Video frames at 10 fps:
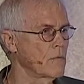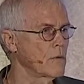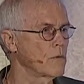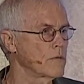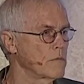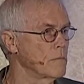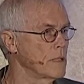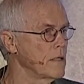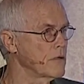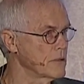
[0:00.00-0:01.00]
We won't even
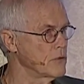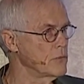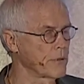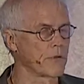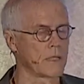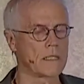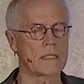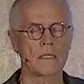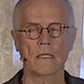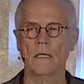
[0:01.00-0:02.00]
be here to burn it
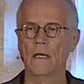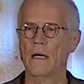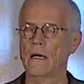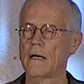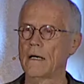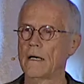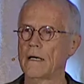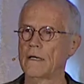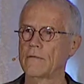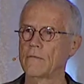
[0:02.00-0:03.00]
uh,
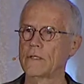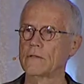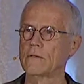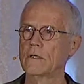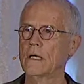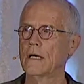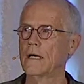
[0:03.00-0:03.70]
if we do.